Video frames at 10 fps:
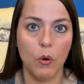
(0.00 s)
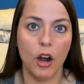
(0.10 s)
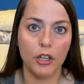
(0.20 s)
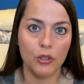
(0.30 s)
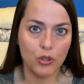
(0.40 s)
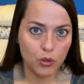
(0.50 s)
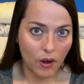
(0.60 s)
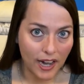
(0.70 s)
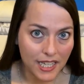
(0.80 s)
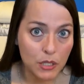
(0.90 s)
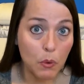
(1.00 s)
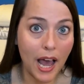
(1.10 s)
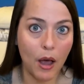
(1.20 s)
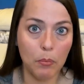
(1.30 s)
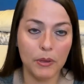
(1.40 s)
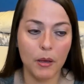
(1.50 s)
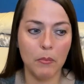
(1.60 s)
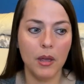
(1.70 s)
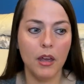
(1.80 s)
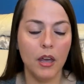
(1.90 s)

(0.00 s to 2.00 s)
Are you trying to help them?